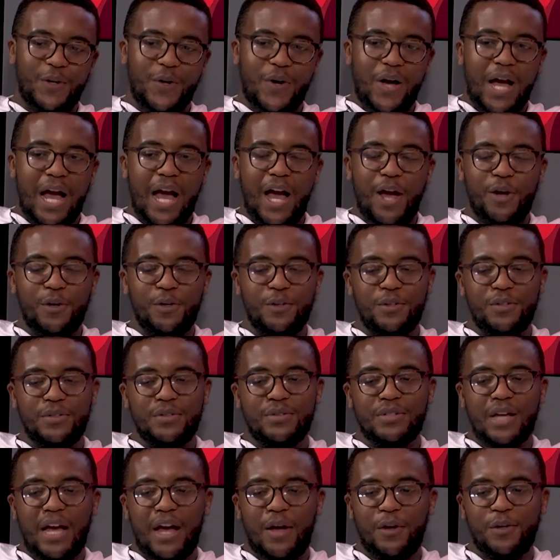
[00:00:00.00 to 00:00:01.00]
How do
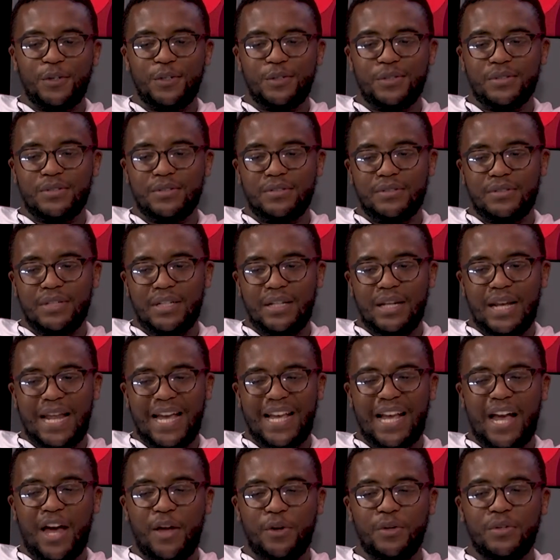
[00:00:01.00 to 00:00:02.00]

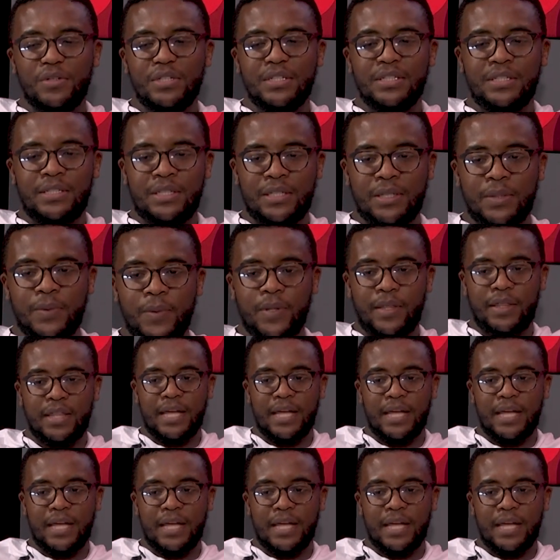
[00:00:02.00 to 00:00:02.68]
you deal with